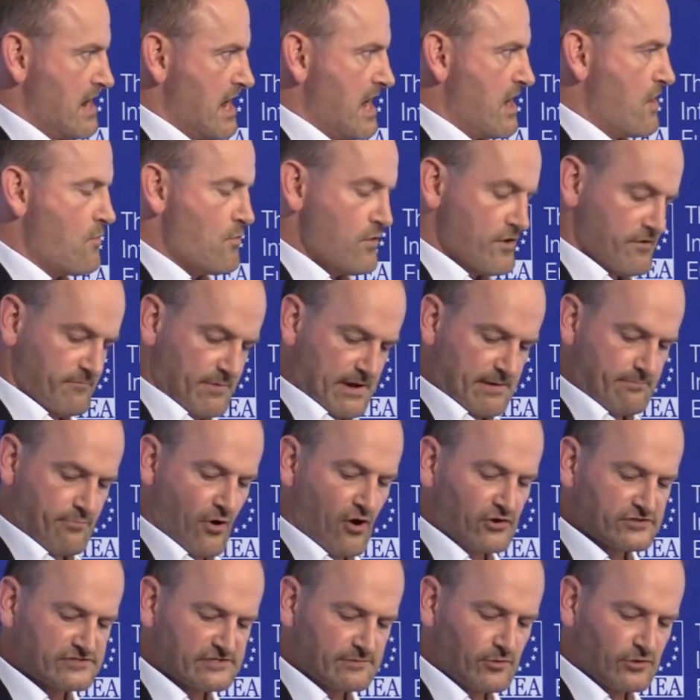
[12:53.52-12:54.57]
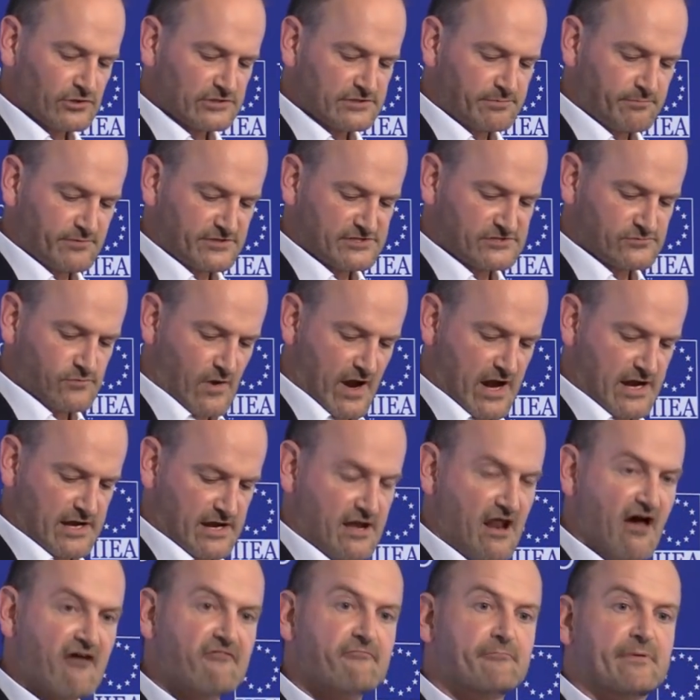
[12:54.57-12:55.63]
it would have been possible to persuade
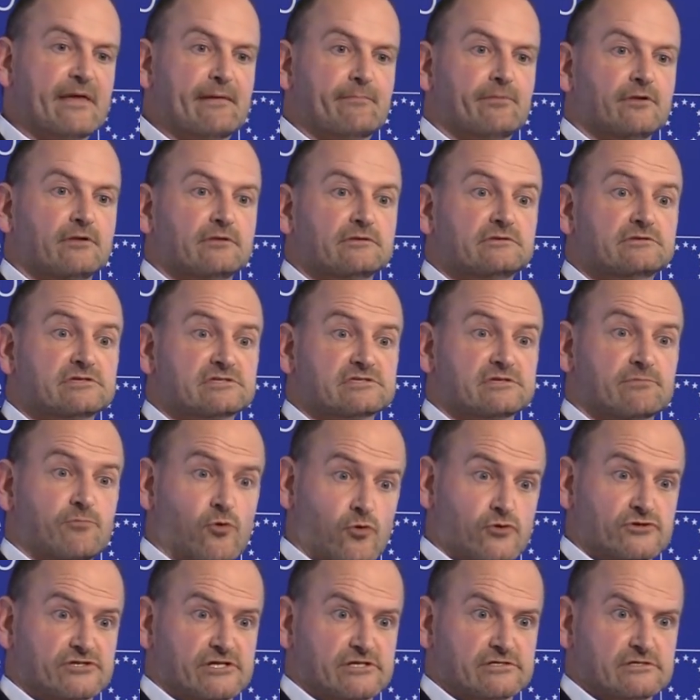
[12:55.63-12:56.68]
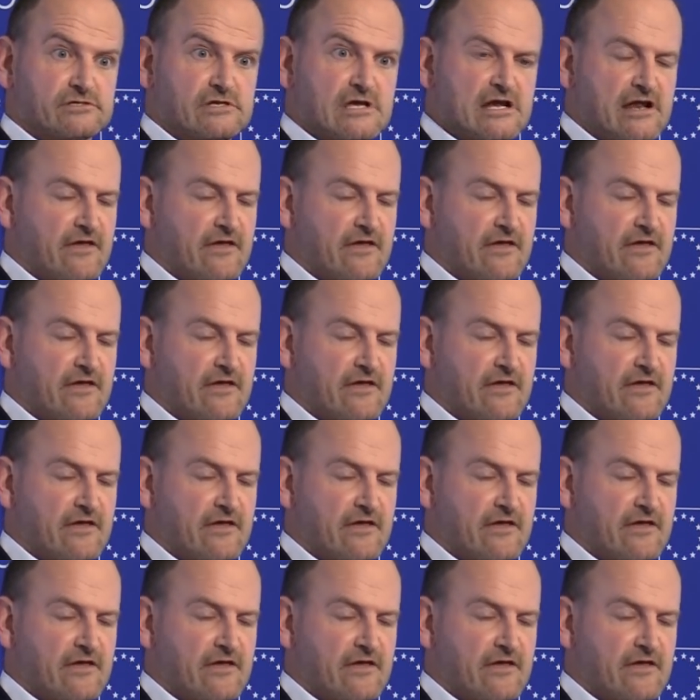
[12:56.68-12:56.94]
enough people to support it.